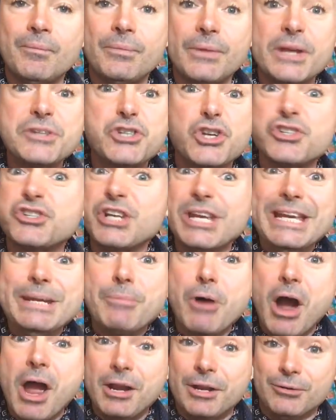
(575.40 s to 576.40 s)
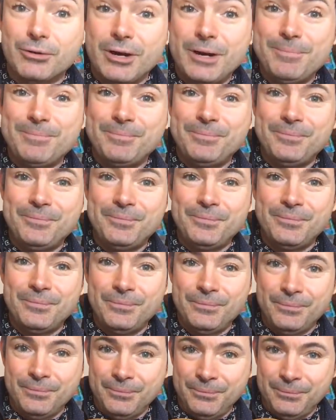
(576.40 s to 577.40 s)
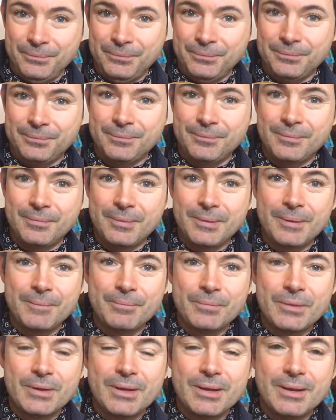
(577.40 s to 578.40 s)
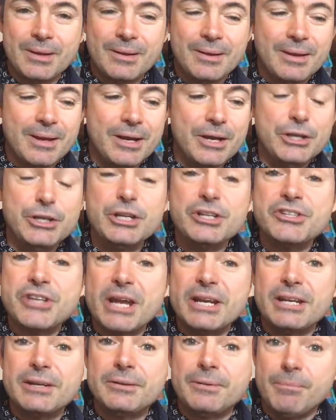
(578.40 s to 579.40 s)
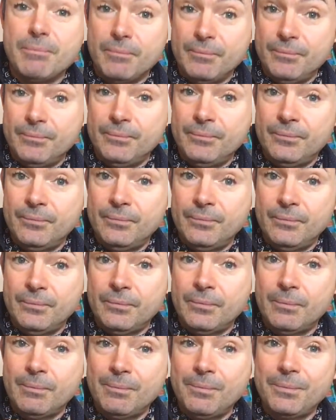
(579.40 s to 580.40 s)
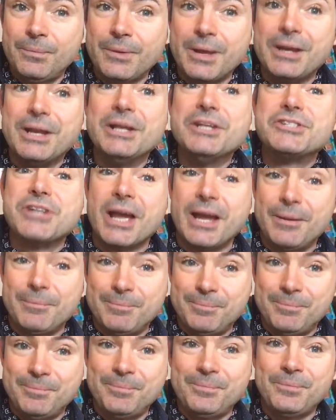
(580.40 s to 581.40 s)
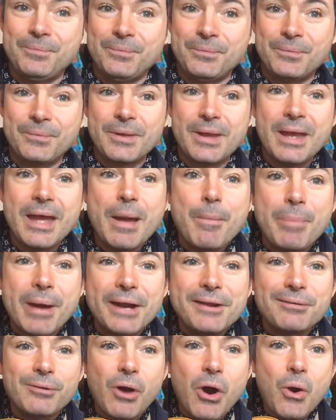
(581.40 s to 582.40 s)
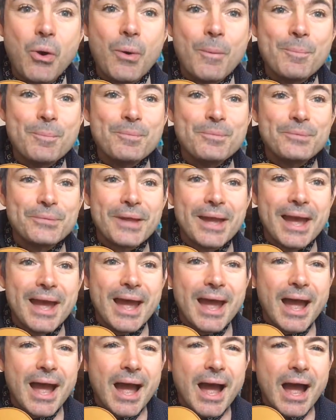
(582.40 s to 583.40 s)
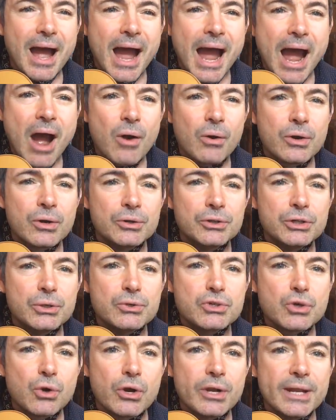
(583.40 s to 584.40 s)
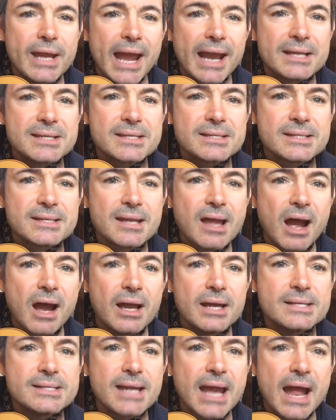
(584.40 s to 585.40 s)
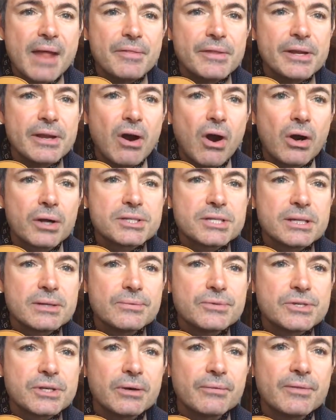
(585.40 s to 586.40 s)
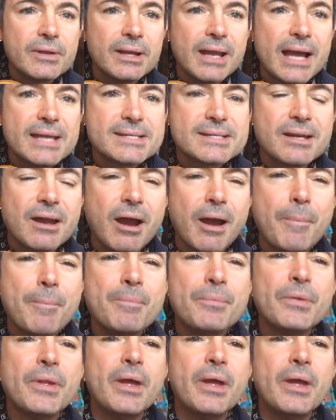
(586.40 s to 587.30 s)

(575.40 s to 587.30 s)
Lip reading: That's just E minor, right? And then you can take the. And then you take Pedro. How could you join the exercise and the octaves of the last time?